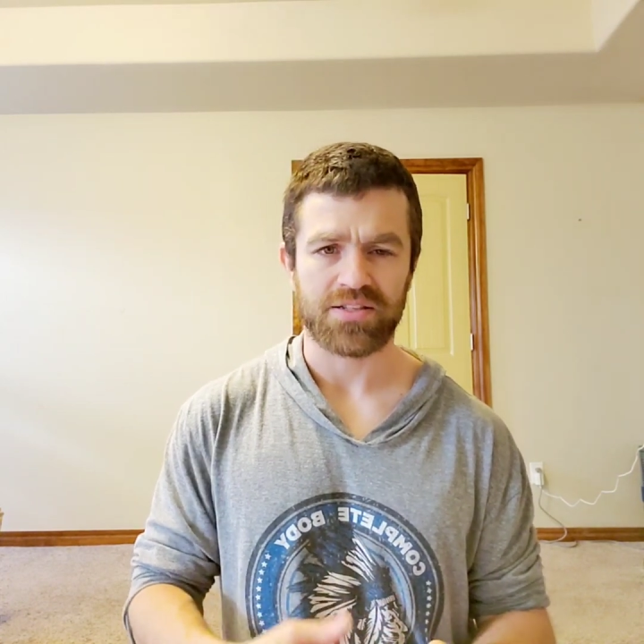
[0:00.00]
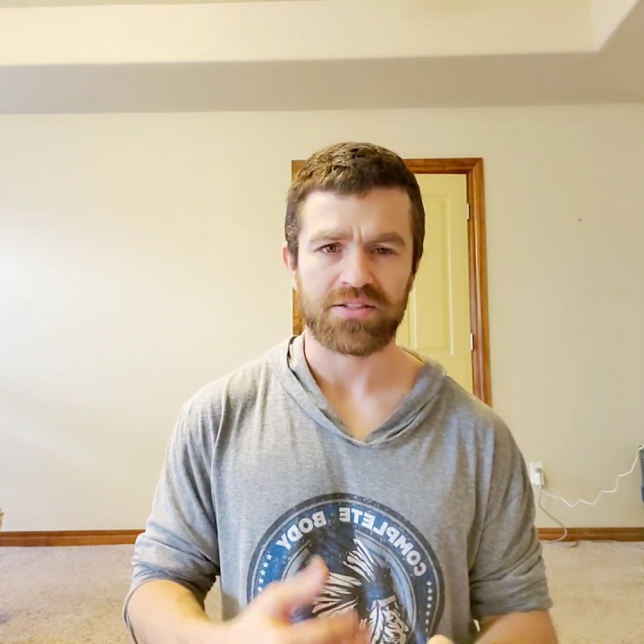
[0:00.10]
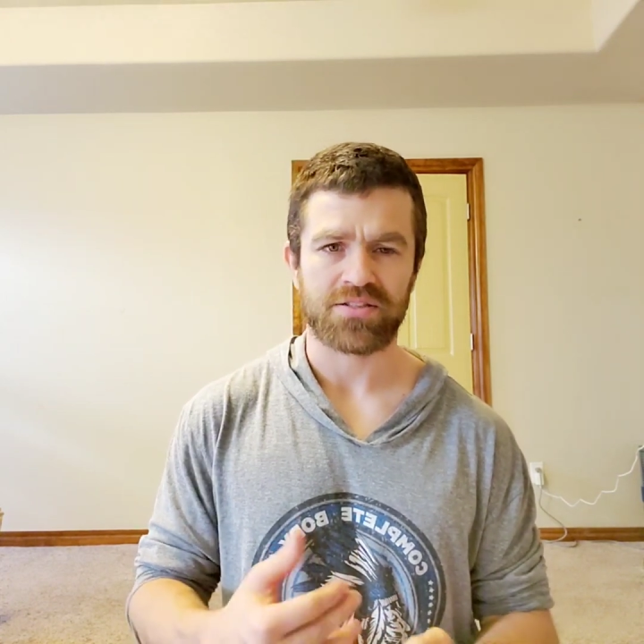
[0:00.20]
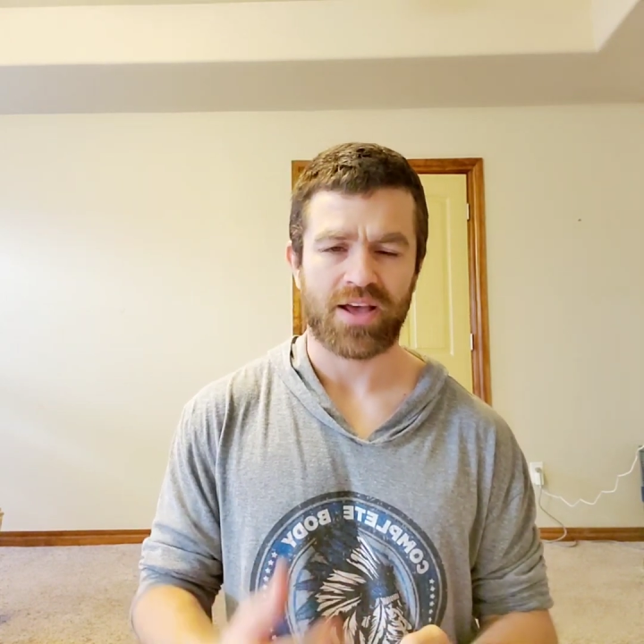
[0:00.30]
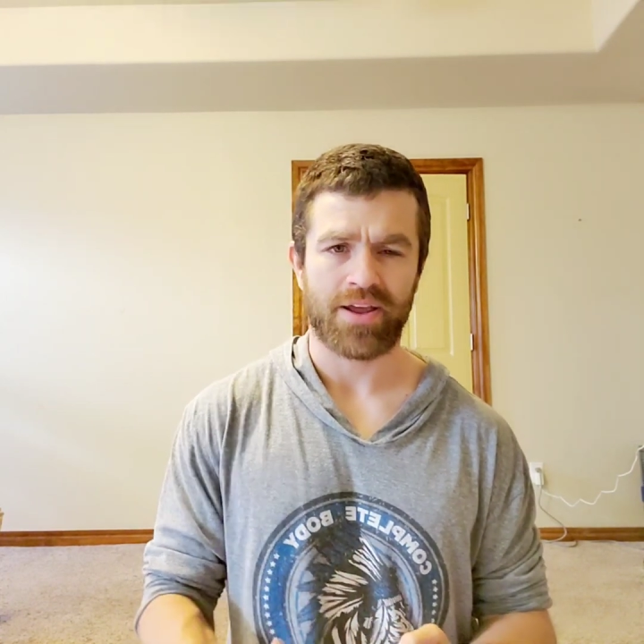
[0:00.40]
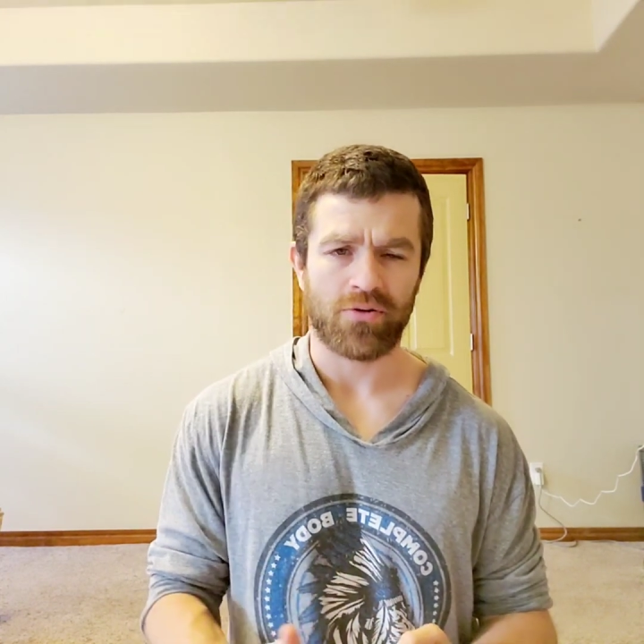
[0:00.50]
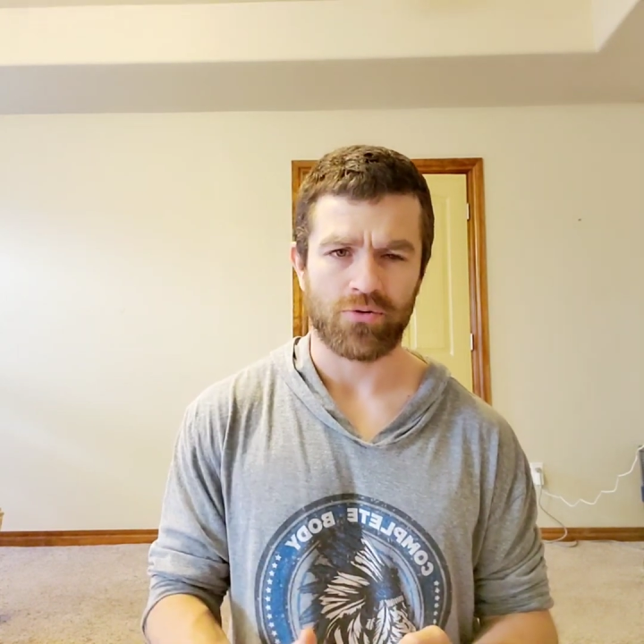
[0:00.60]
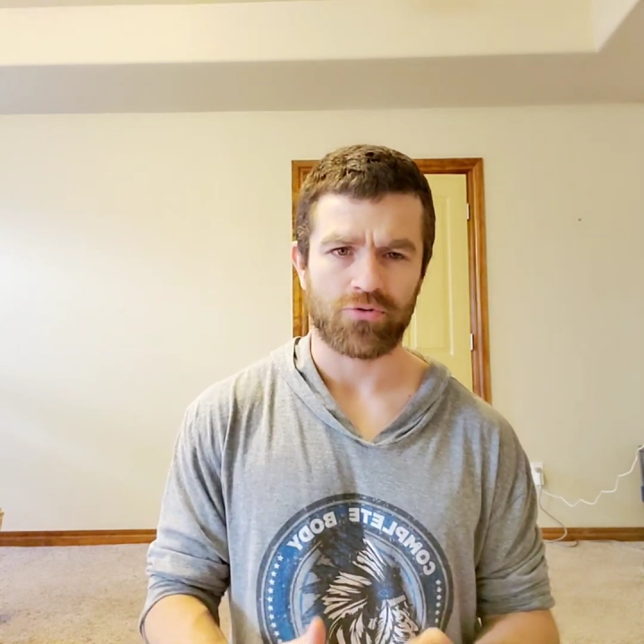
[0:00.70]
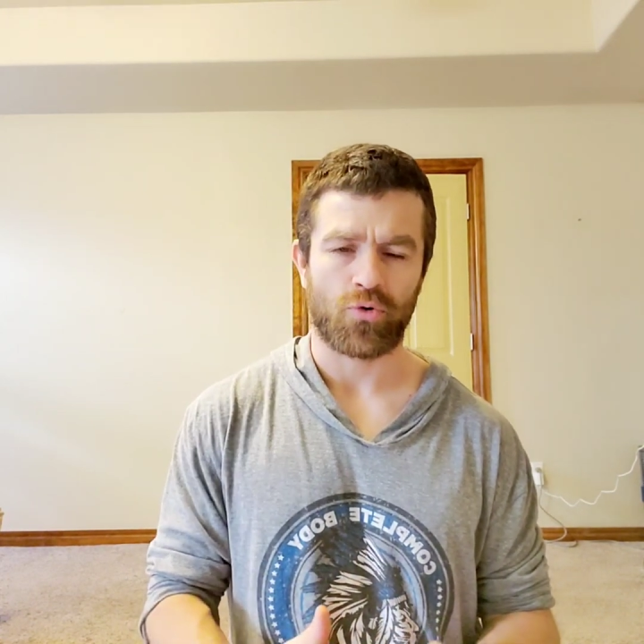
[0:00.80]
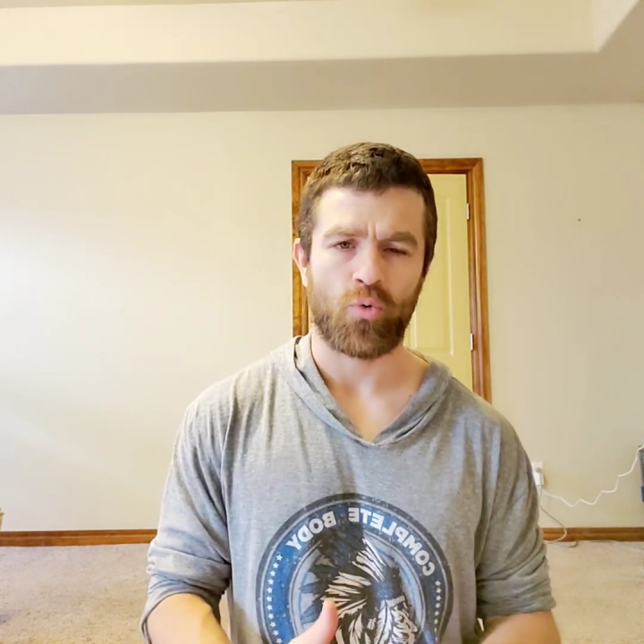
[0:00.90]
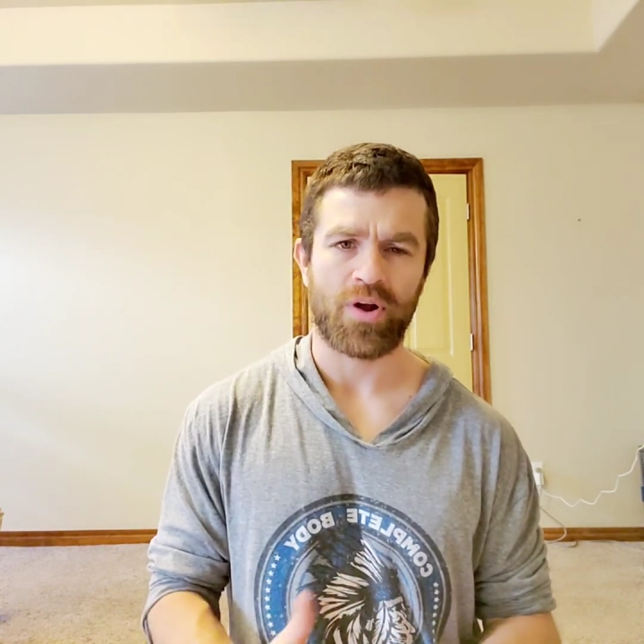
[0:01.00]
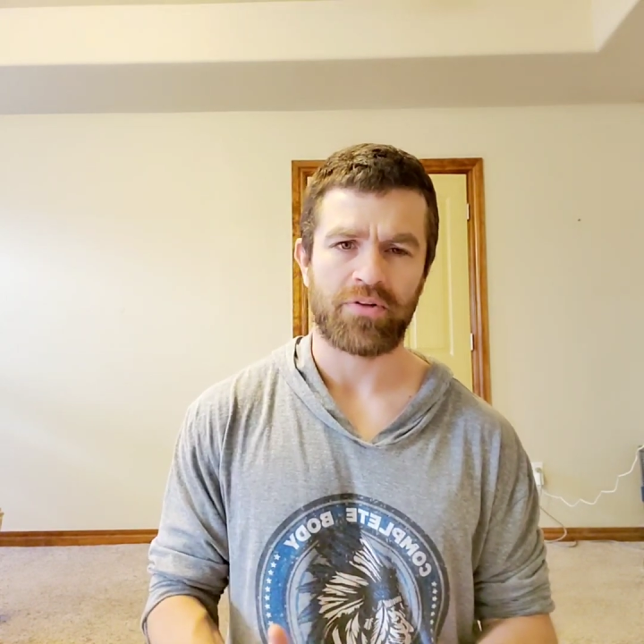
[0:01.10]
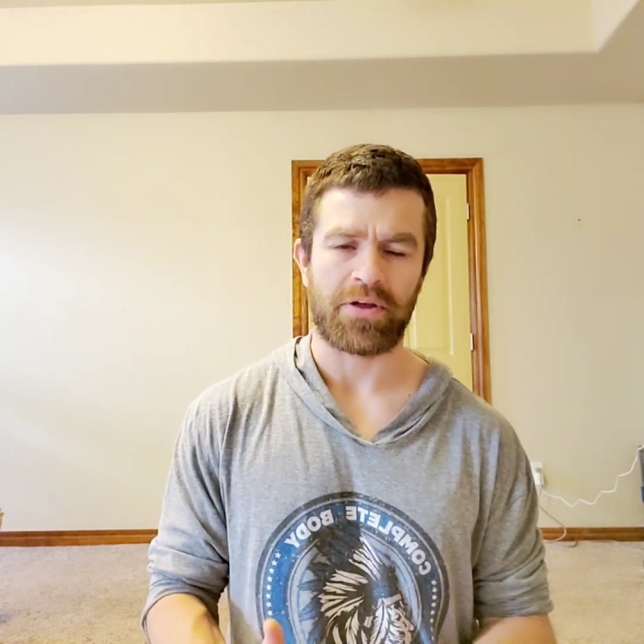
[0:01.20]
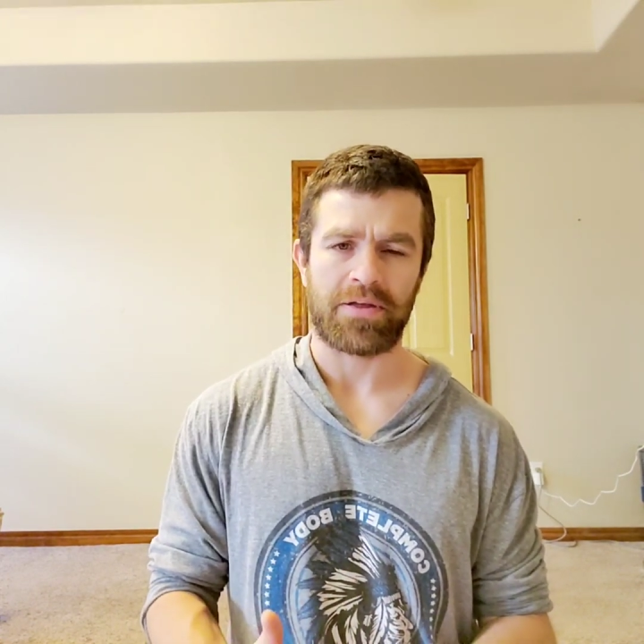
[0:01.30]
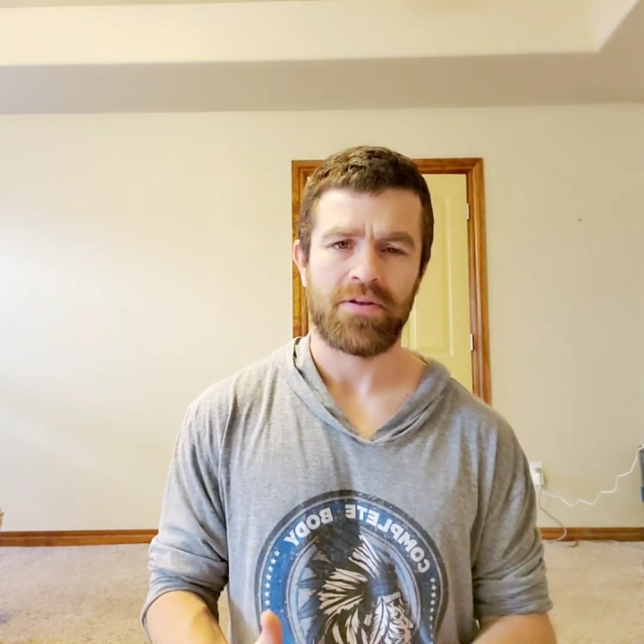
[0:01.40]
cycled quickly.